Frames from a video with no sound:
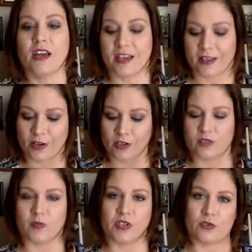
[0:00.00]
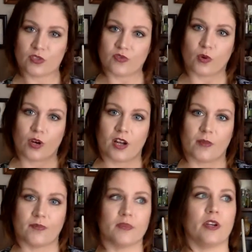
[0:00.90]
It can also be used for,
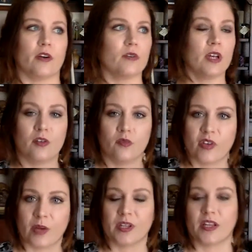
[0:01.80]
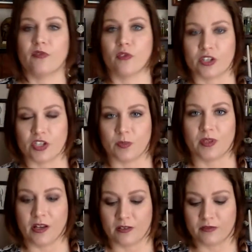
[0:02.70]
family, friendship,
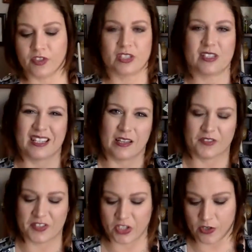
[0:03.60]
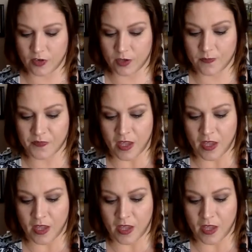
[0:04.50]
love, just love in general.